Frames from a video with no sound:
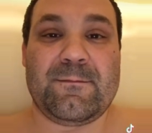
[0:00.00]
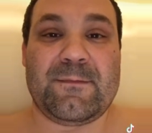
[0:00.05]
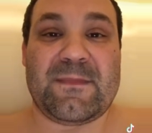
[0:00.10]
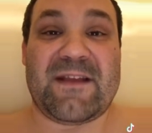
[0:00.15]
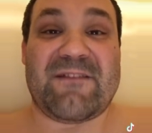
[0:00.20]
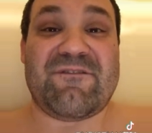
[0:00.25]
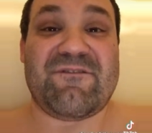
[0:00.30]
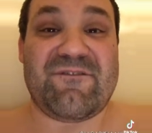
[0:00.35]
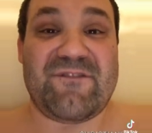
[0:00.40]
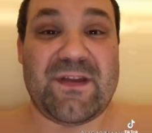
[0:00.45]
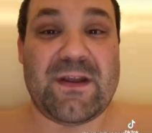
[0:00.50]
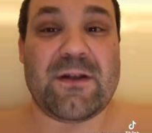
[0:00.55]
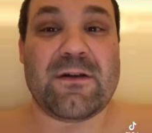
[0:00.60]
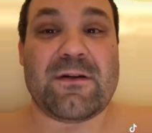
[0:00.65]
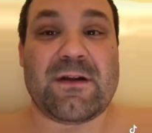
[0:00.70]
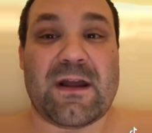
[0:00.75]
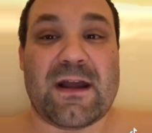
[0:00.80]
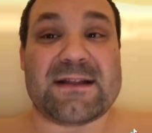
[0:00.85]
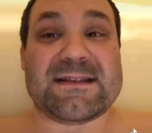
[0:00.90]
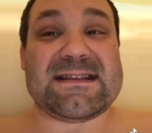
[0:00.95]
Fear
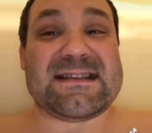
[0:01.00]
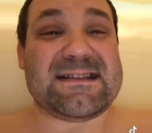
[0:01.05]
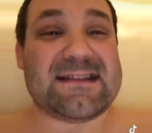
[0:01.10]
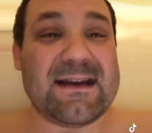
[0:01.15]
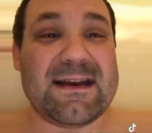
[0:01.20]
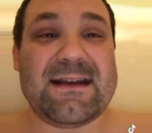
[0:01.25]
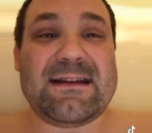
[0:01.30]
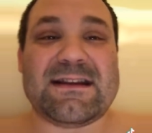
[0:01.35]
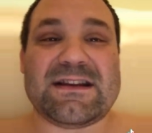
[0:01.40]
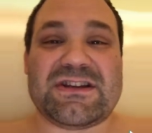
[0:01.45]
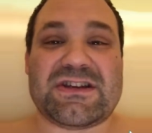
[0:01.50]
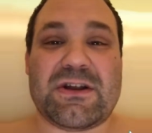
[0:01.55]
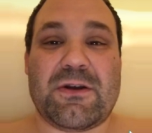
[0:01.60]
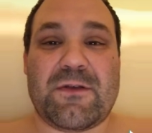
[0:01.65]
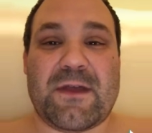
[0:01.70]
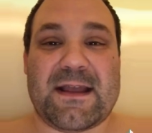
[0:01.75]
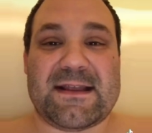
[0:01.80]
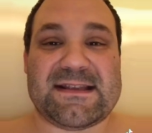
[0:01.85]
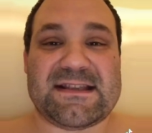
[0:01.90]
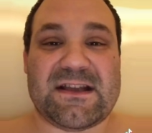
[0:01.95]
not. Study to show
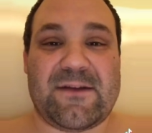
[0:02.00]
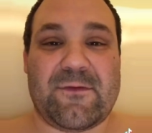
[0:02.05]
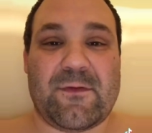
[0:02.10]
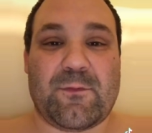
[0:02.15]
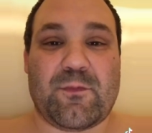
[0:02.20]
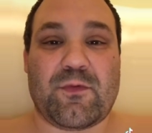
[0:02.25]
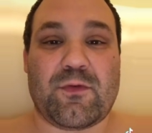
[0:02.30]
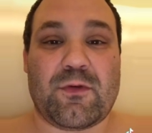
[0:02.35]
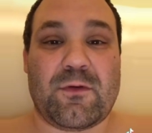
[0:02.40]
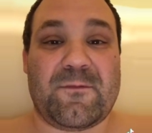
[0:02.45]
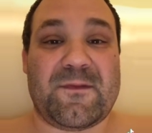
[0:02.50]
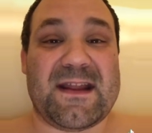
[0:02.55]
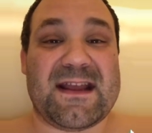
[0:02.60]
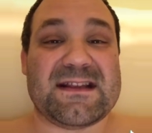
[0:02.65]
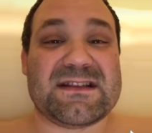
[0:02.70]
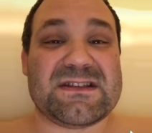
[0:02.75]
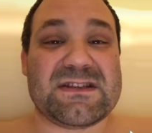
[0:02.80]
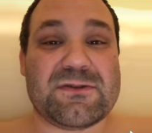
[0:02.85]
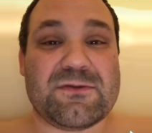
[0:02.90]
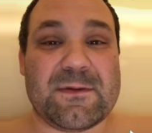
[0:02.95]
thyself approved,
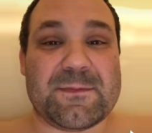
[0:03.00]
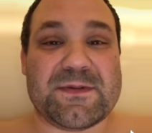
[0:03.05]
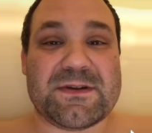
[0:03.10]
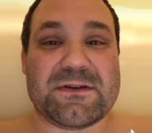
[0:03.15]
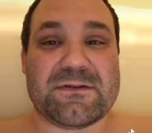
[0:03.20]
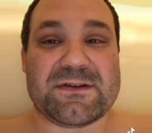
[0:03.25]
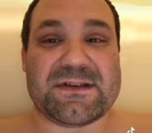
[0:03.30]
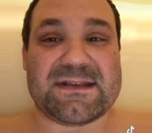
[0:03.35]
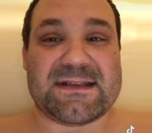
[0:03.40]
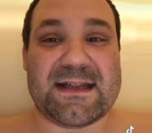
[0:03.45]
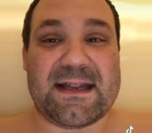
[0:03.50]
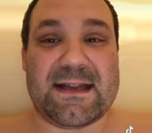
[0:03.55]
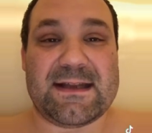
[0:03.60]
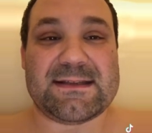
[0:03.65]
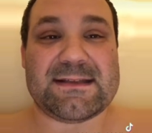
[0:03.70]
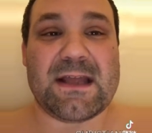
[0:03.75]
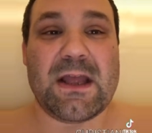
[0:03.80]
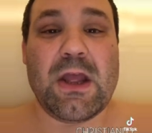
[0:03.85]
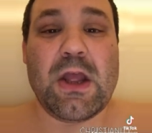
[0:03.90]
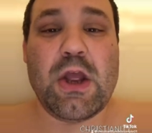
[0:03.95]
as Scripture
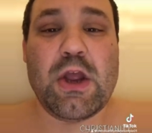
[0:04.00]
states.